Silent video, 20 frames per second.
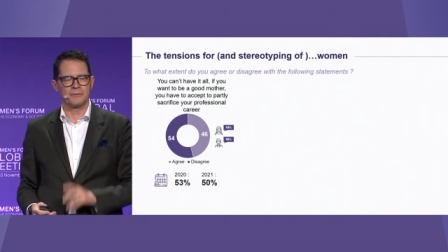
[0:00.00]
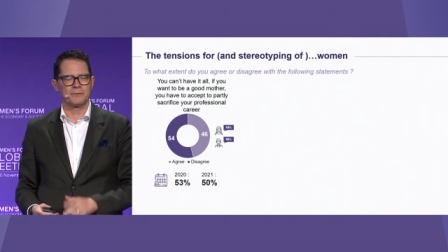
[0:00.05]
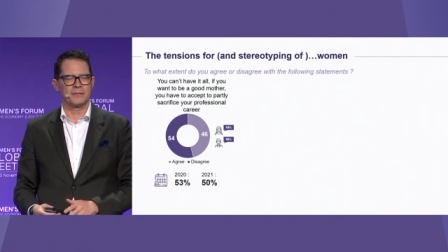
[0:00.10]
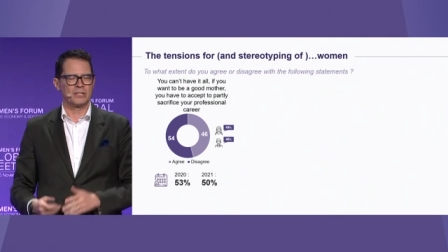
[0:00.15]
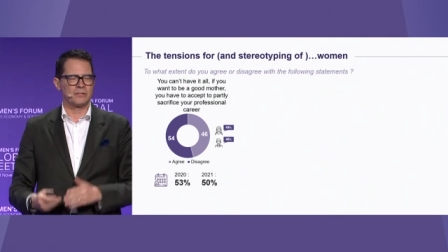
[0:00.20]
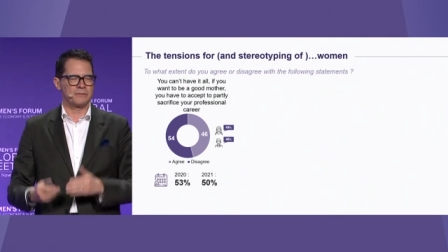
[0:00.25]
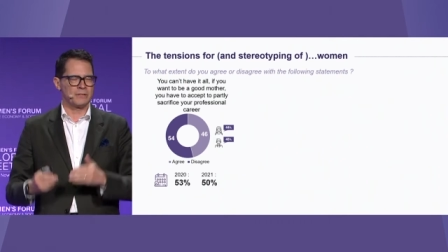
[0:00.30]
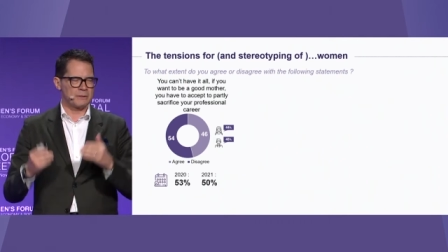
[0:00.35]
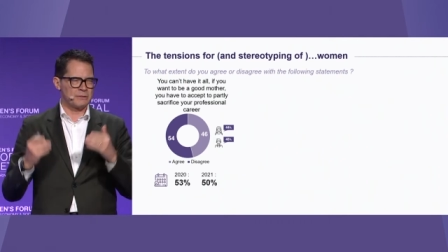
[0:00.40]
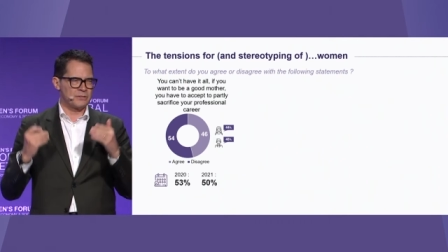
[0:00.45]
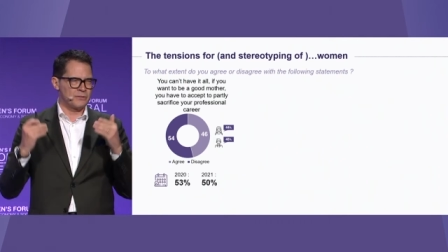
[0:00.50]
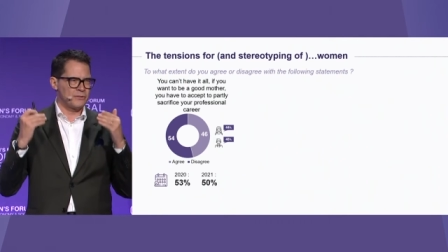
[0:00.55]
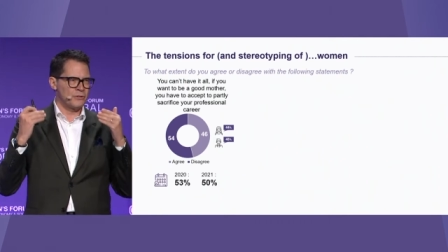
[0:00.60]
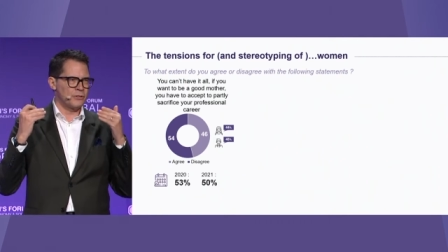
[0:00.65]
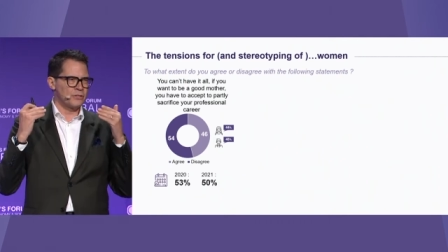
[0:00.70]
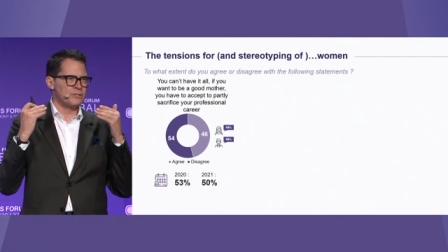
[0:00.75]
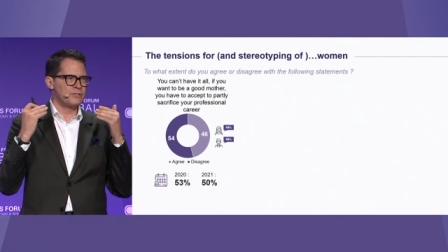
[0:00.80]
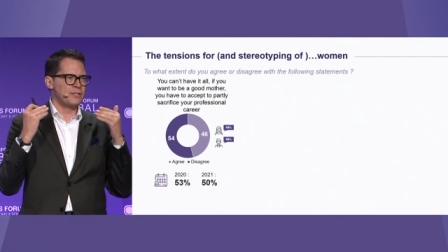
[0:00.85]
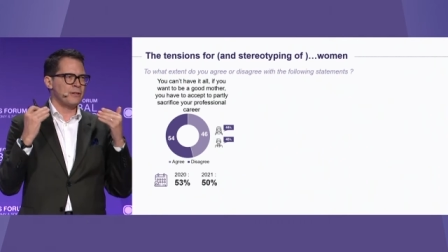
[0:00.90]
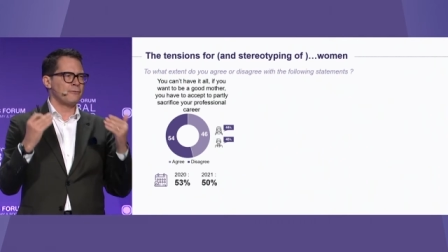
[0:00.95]
The
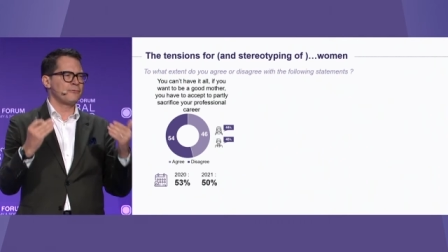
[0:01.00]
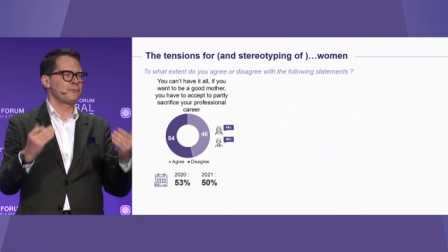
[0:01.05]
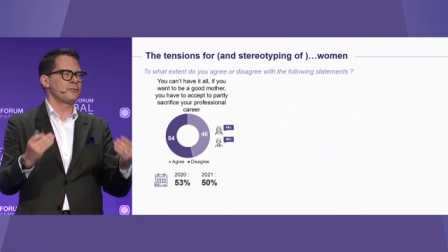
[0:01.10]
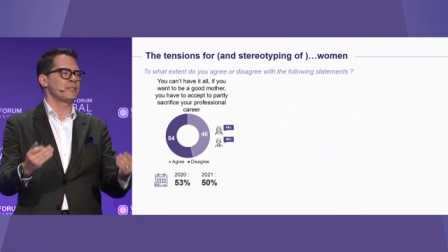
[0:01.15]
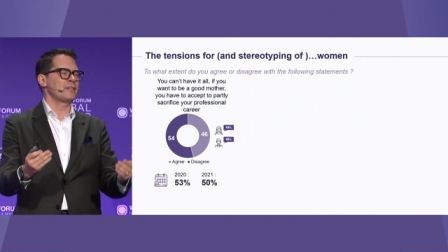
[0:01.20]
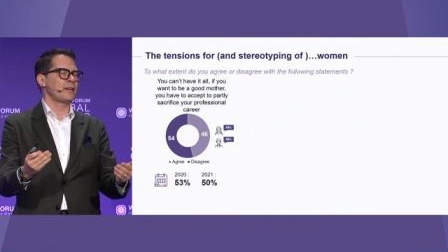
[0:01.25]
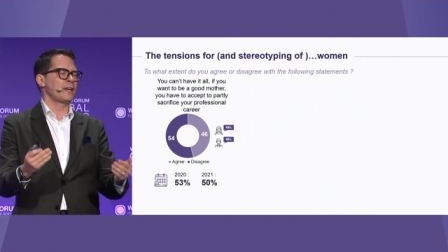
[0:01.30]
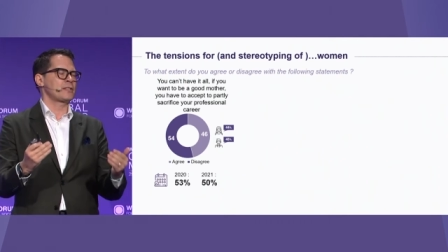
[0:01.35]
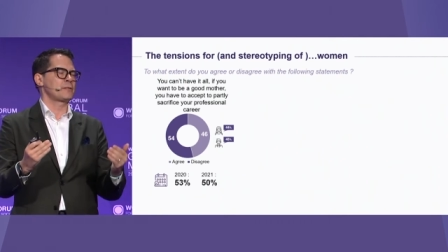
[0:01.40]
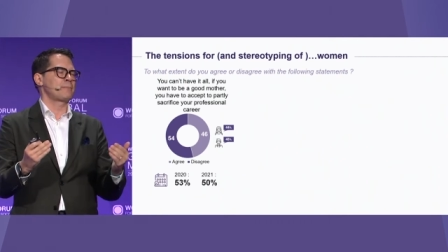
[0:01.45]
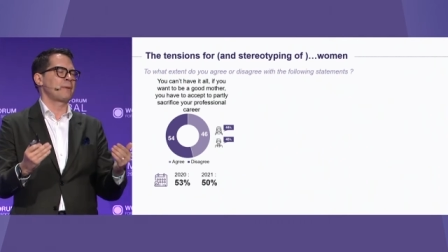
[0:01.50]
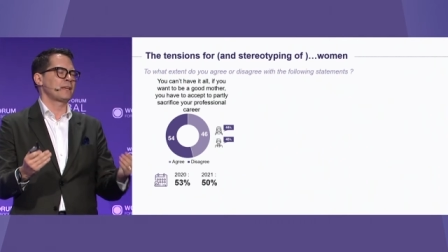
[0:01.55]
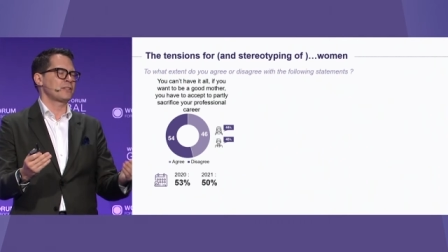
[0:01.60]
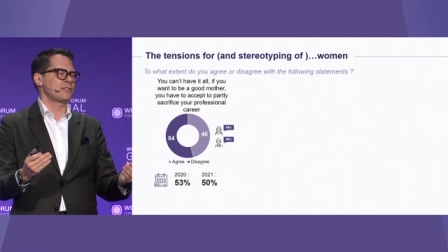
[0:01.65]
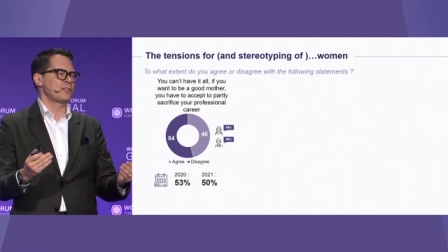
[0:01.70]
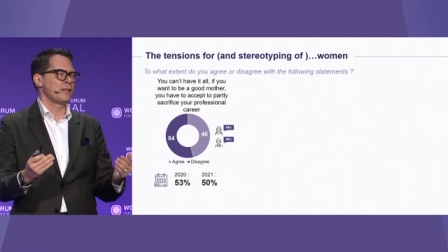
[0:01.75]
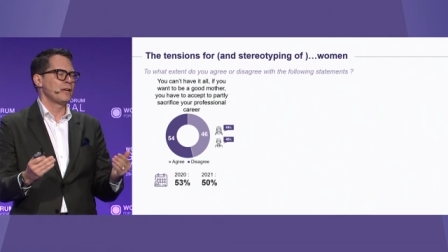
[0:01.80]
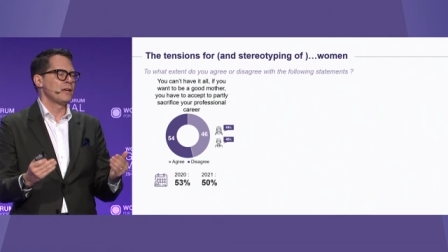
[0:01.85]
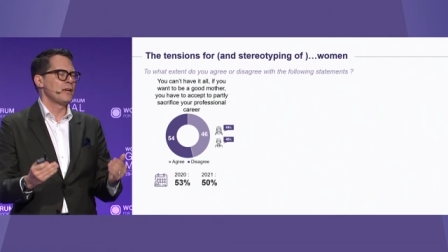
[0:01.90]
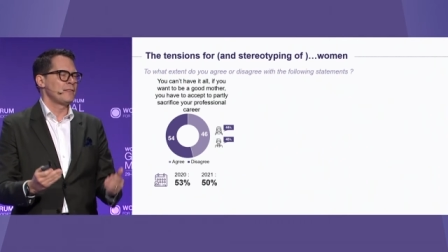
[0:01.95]
different
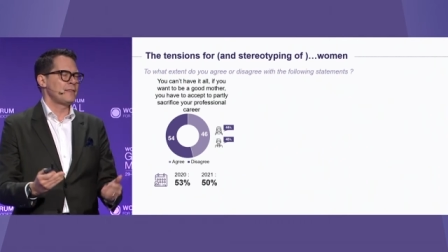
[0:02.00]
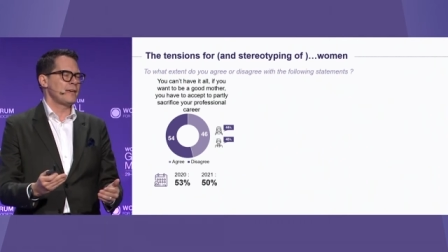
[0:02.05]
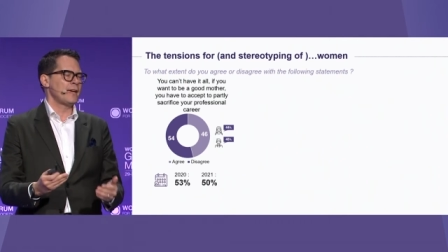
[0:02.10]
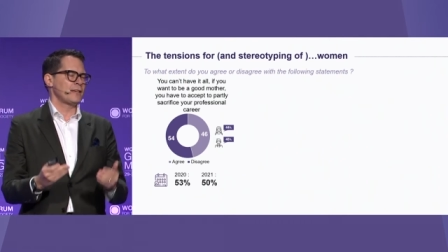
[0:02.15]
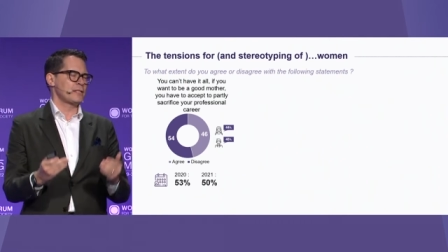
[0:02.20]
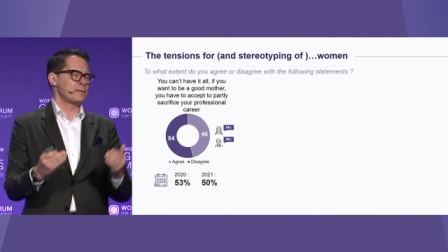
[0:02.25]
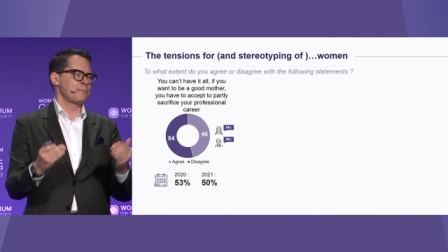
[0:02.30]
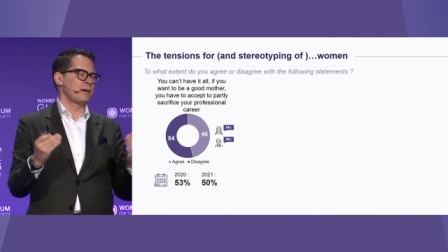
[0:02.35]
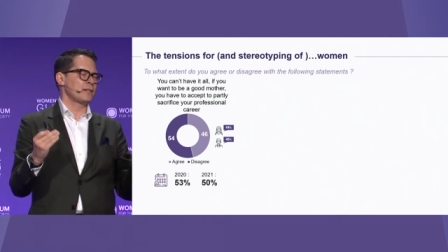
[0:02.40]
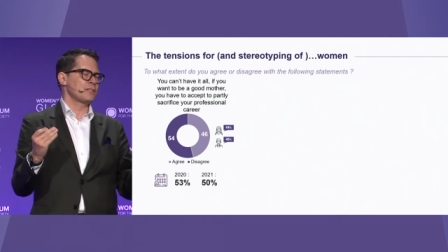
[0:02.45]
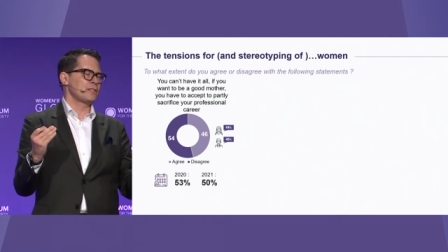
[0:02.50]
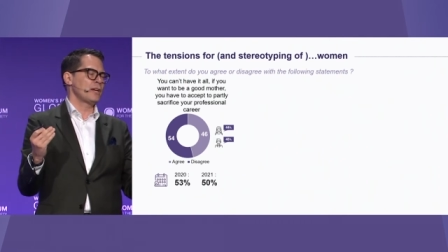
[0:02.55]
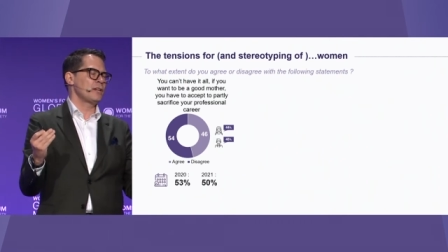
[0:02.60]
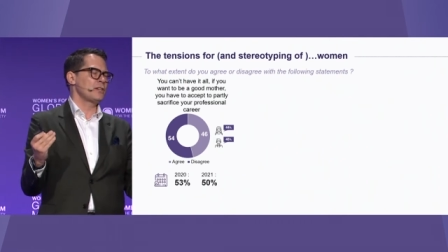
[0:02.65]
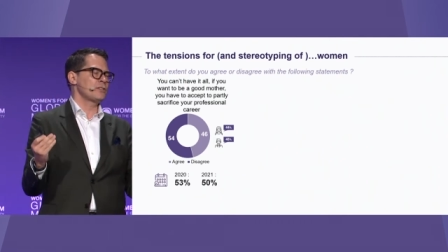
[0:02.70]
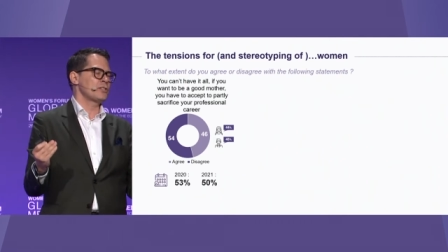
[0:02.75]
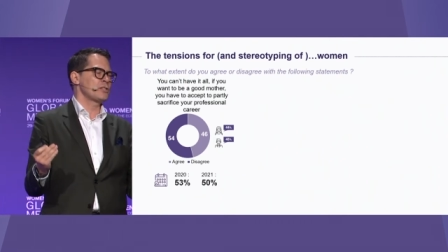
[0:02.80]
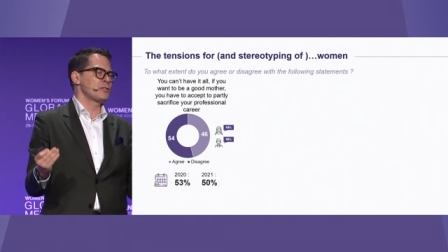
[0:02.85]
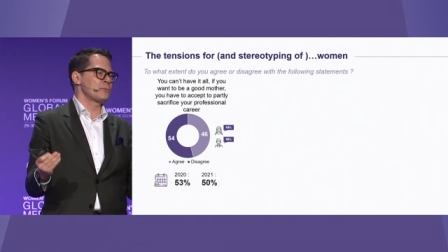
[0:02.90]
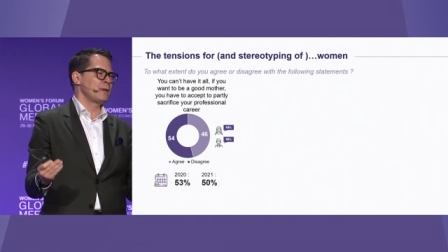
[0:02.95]
the
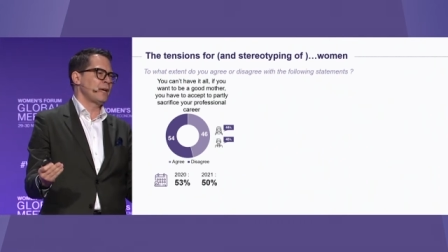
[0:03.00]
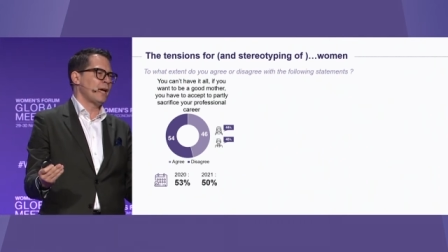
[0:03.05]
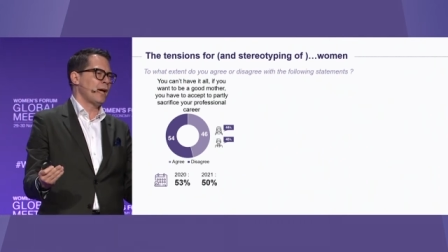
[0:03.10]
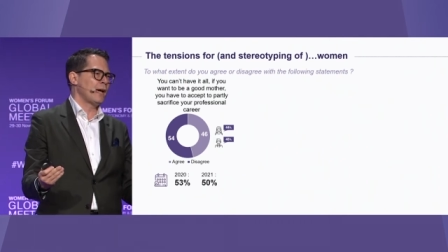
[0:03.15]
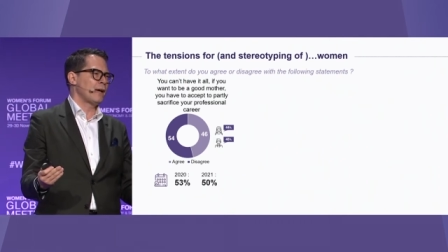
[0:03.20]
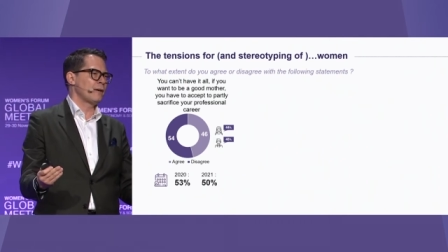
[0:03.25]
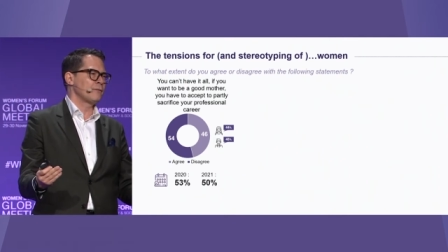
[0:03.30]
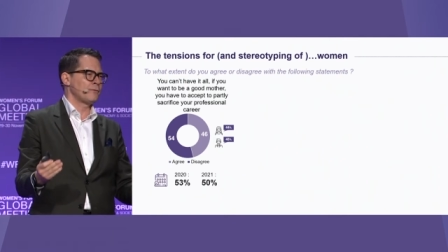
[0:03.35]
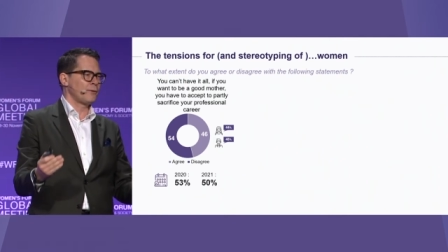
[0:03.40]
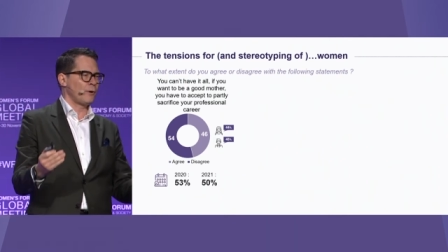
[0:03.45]
expectations we have